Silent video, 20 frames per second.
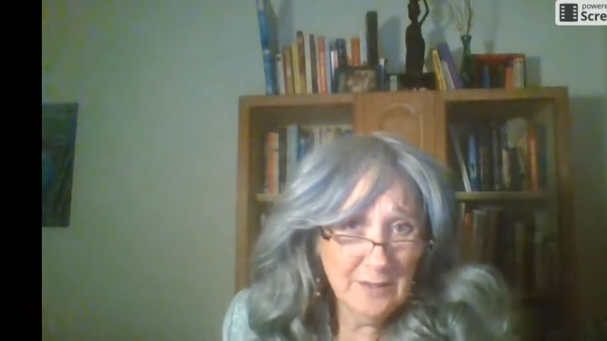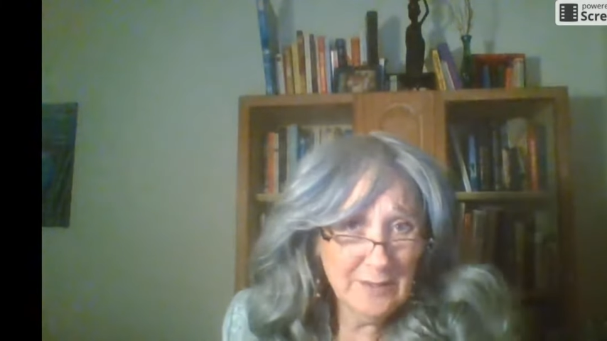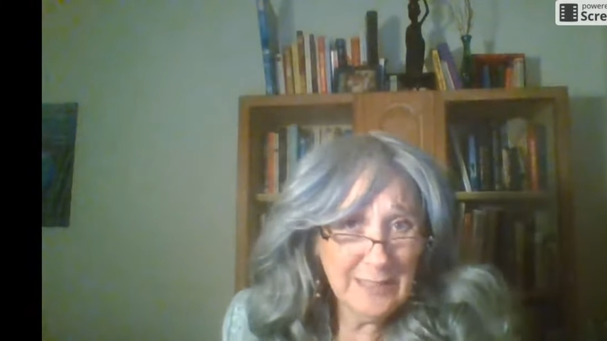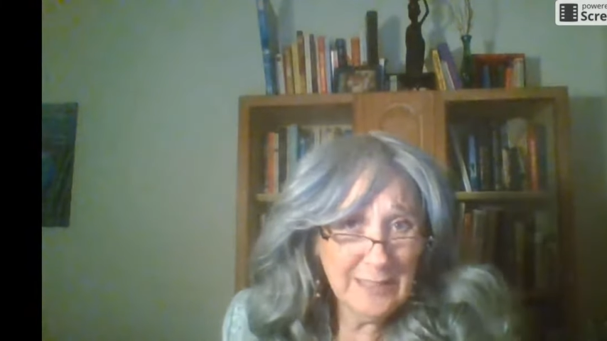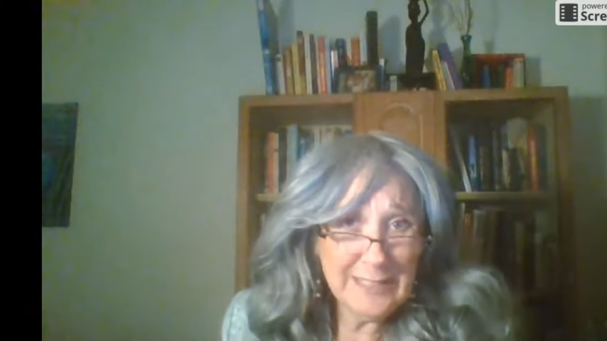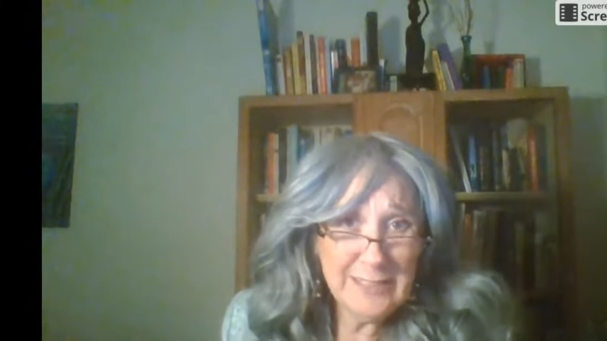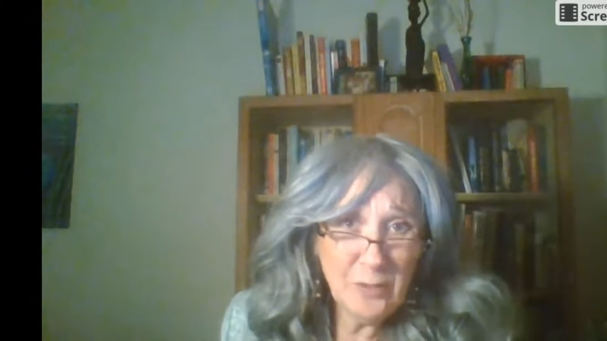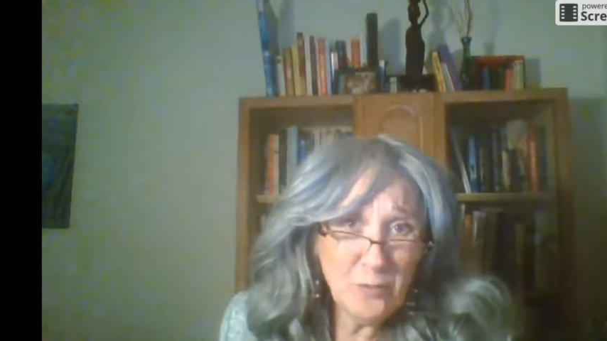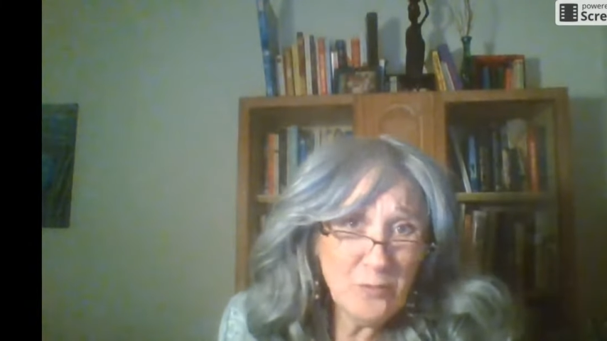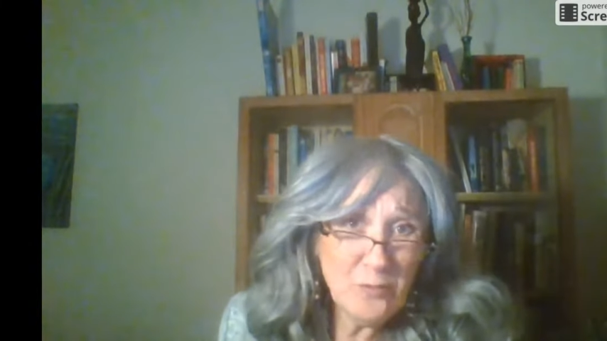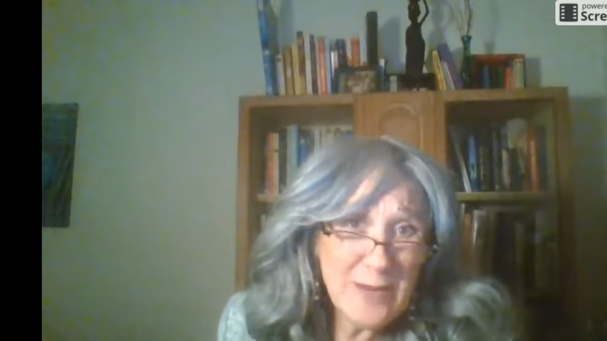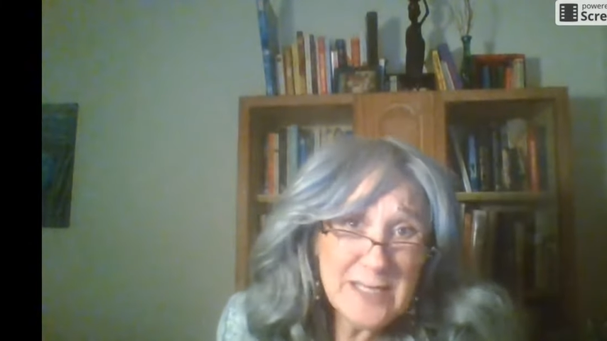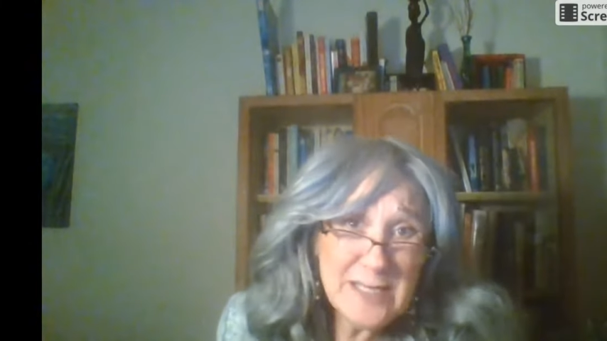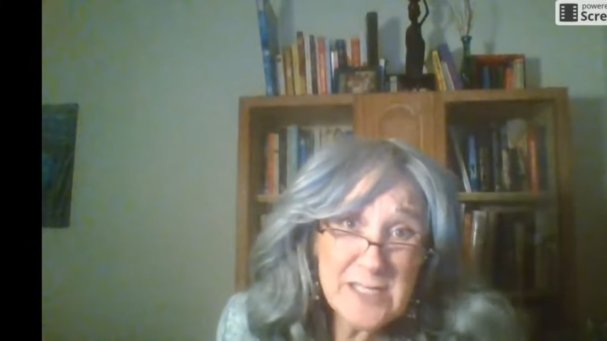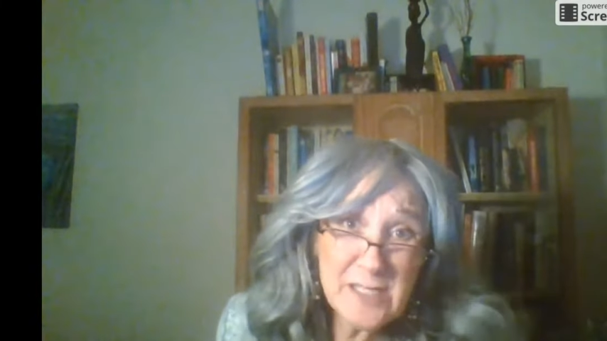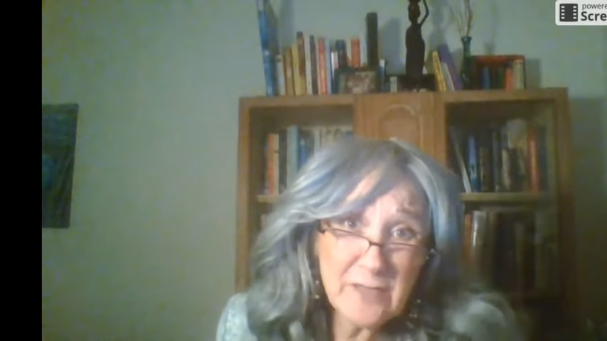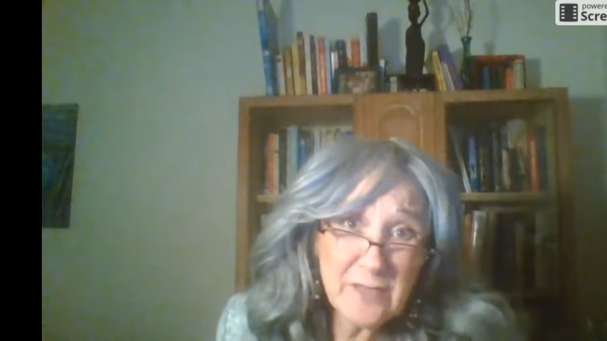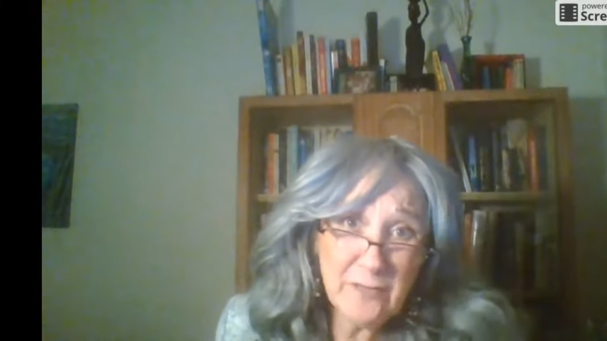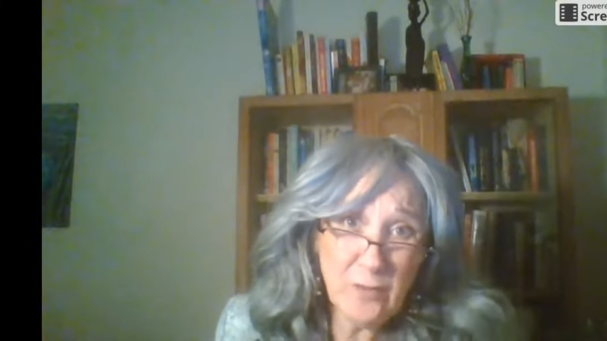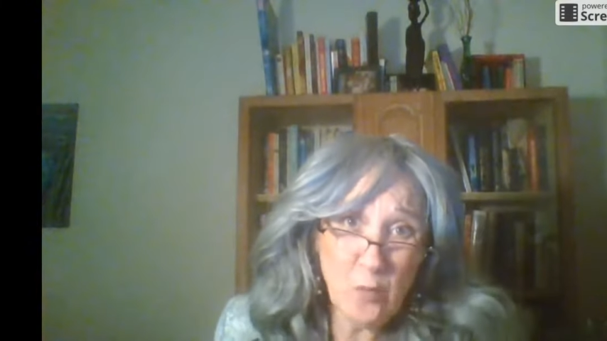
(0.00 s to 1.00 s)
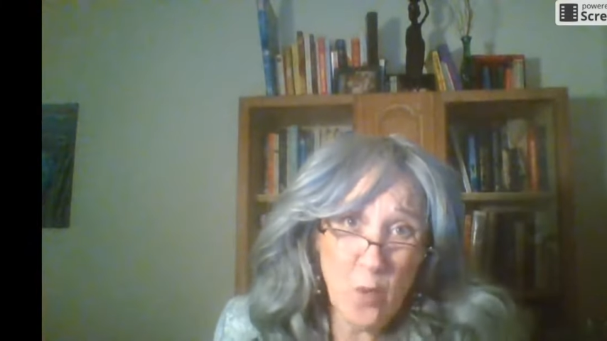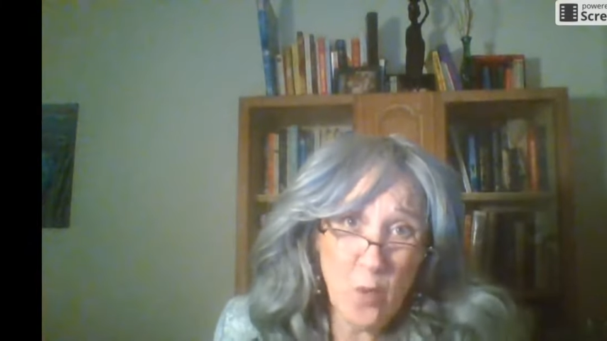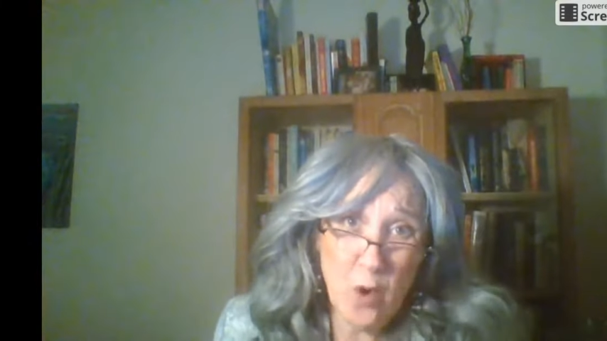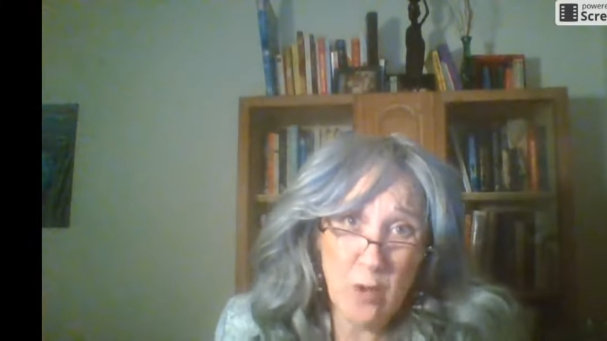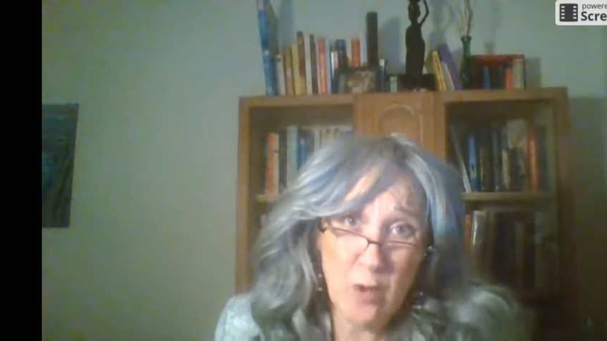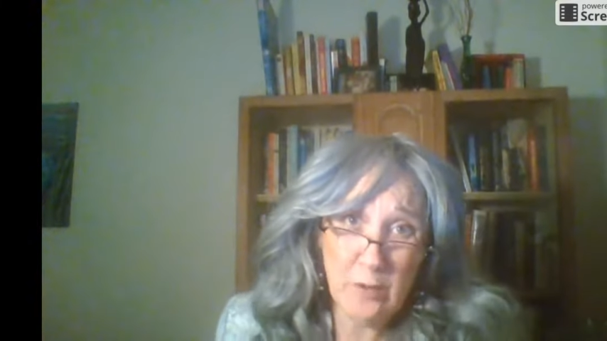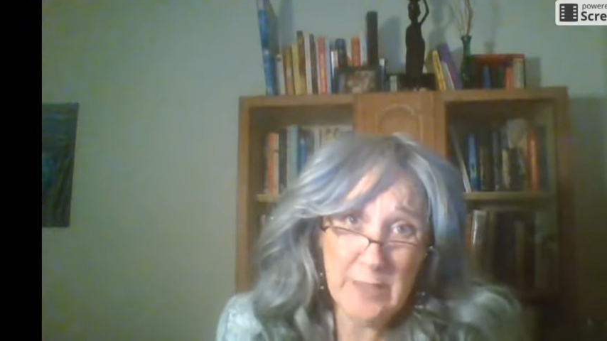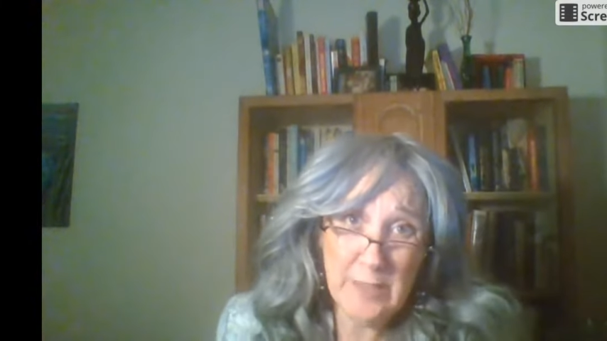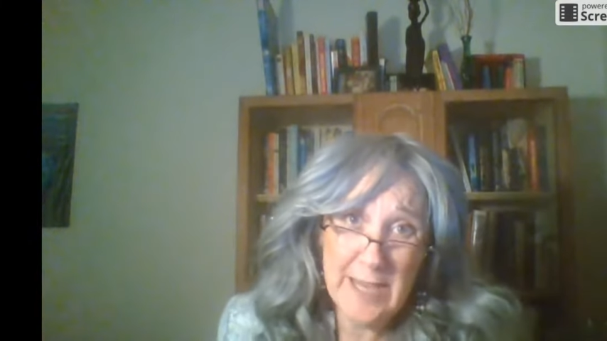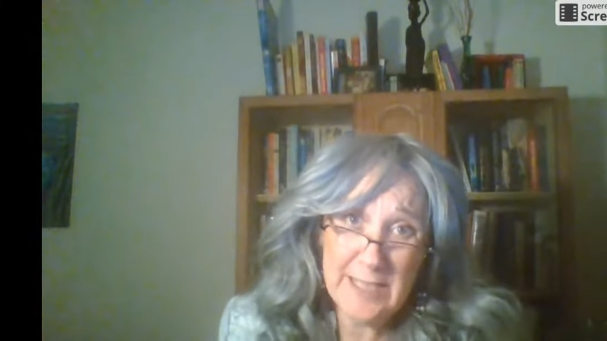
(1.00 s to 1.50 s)
like the rest of the
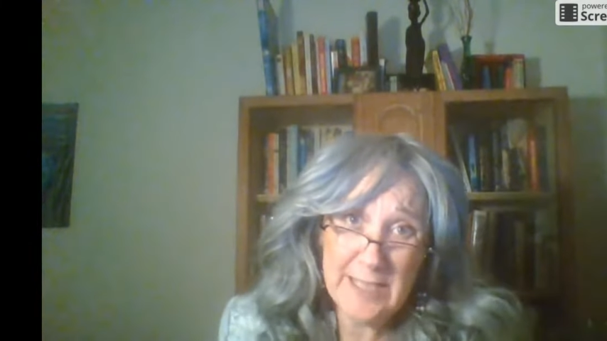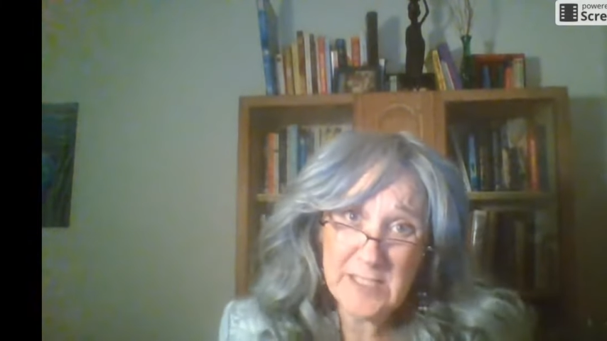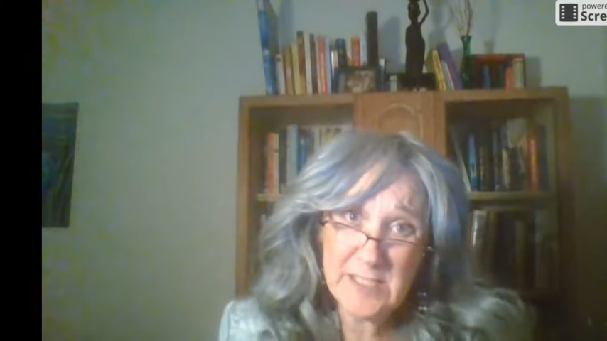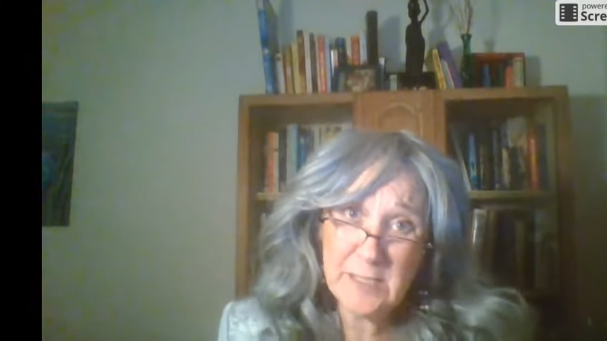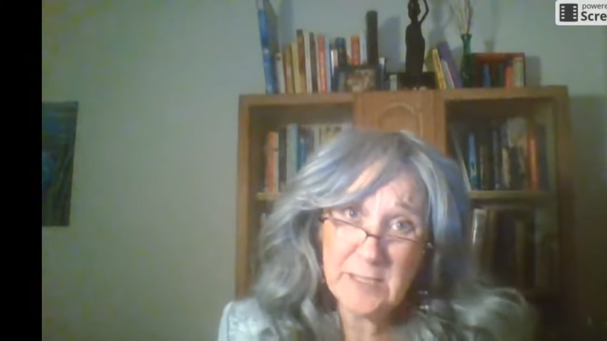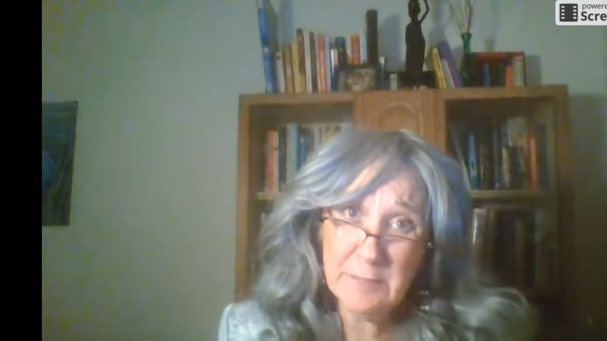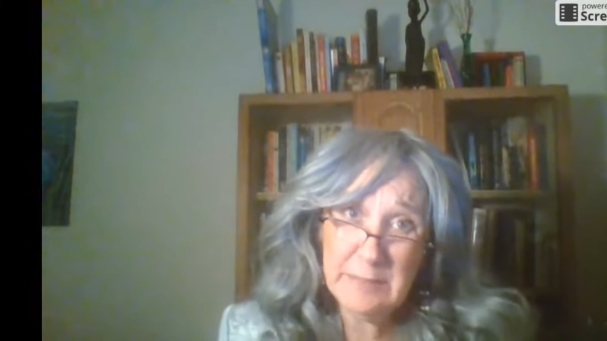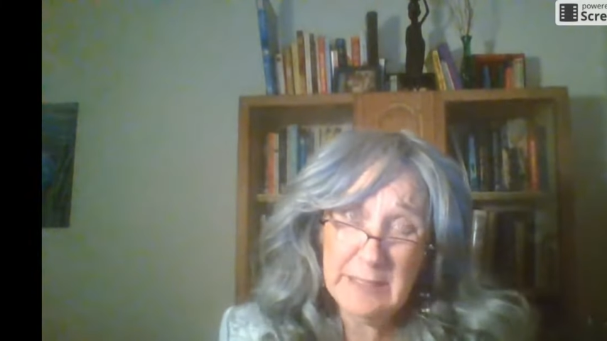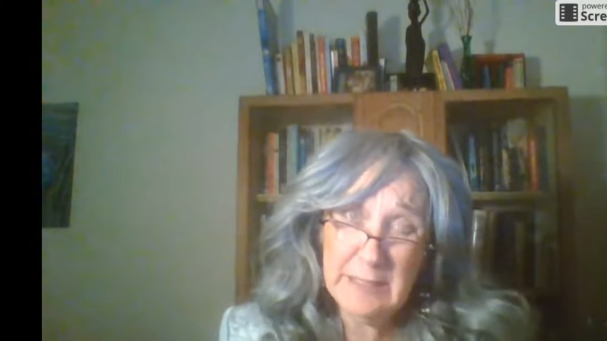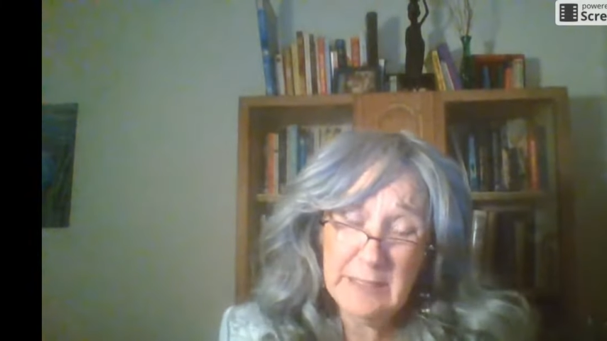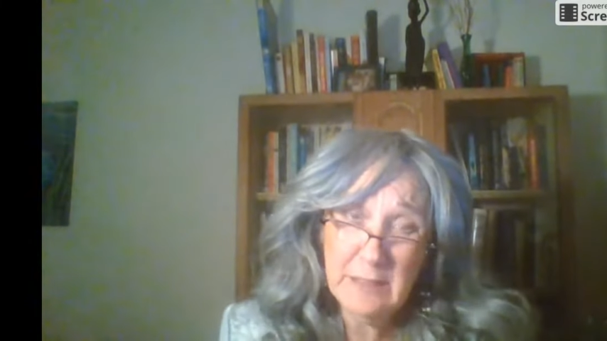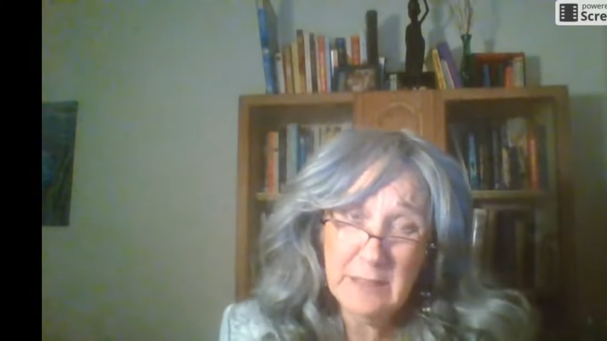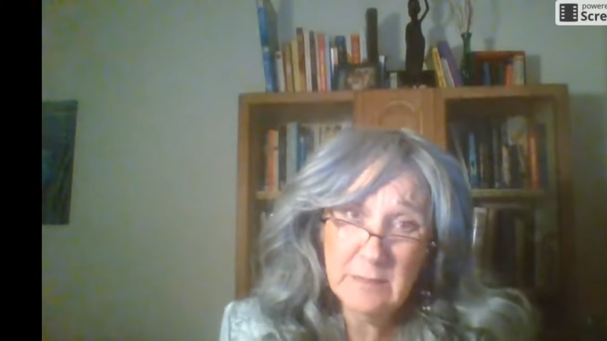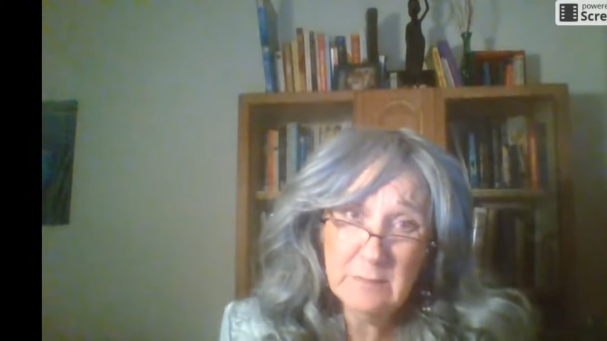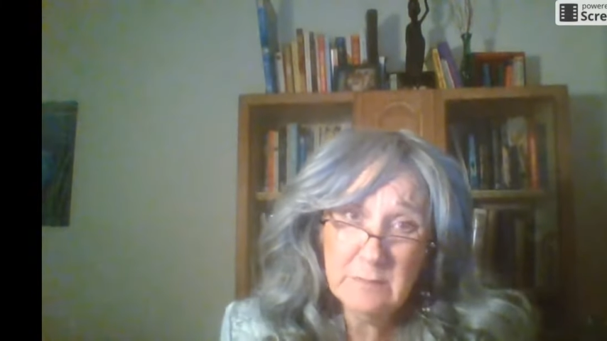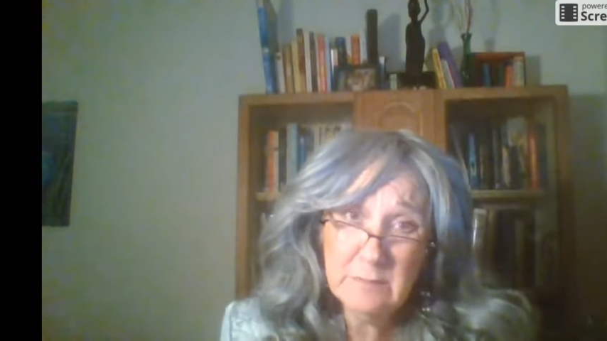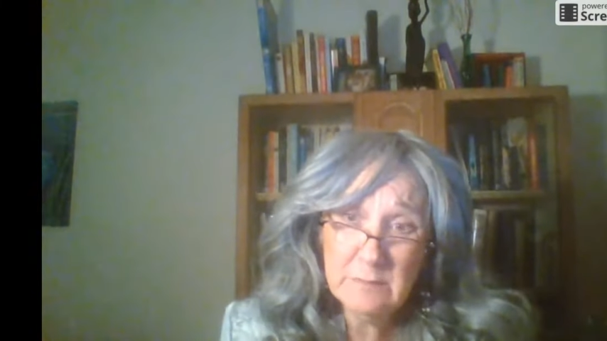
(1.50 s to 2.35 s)
world has to be?